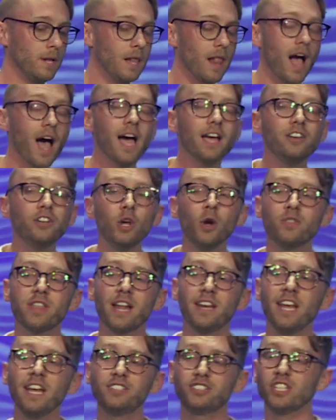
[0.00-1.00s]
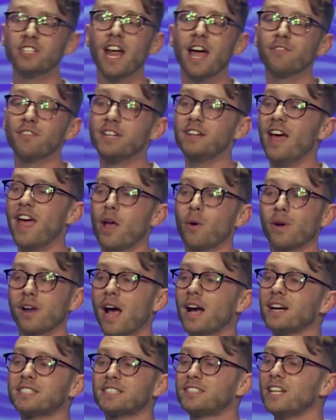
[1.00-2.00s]
I knew that each and every day when
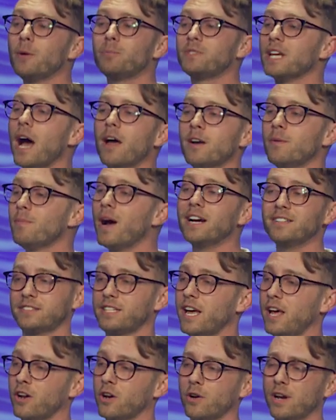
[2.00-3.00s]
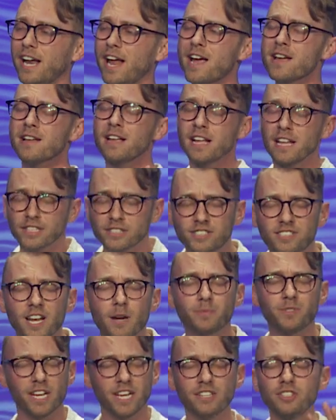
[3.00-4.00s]
I stepped out of my tent or and I
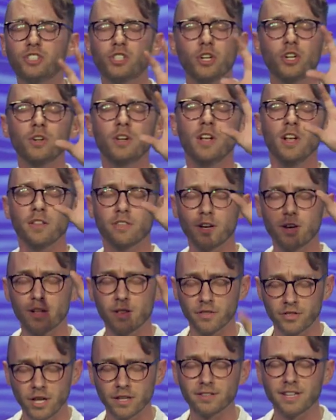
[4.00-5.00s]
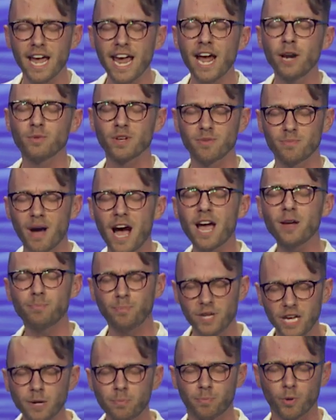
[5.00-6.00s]
stepped into the, the land with my
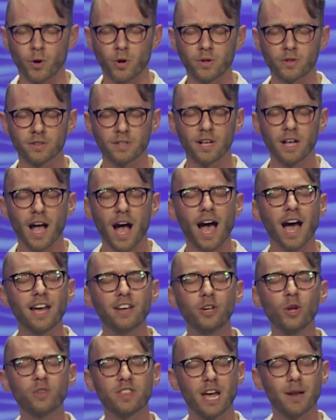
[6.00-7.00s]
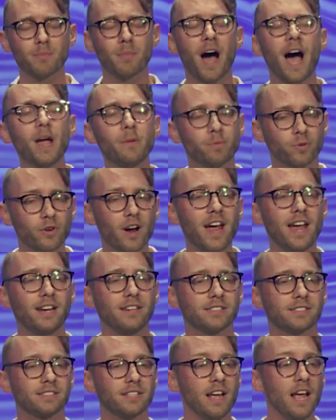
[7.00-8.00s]
people, I knew that my
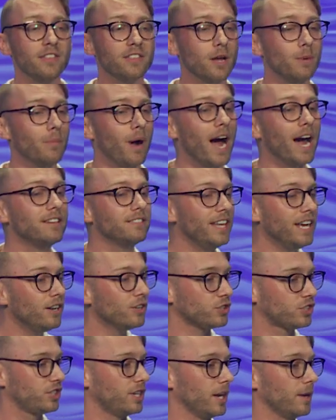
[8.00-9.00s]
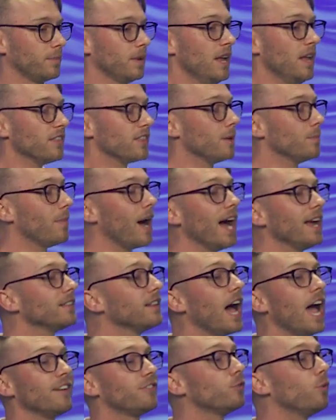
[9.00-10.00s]
praise, that my leadership, that my
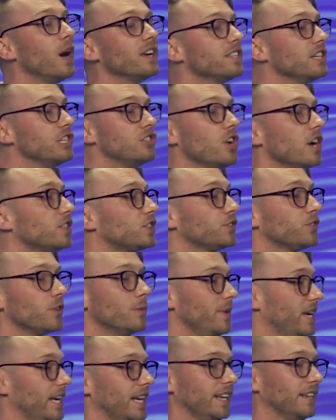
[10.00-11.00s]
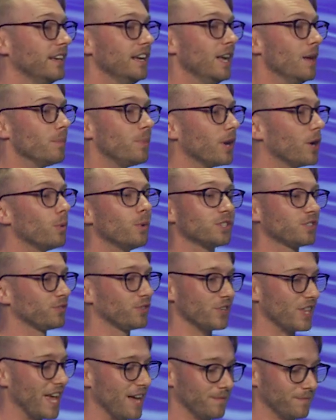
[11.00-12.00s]
life wasn't just for me, but it was
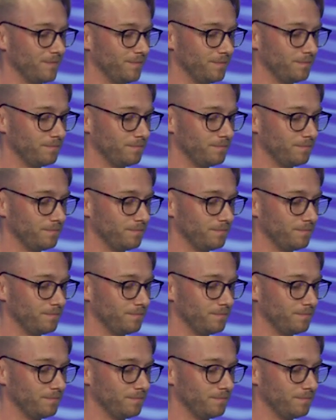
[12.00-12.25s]
for them.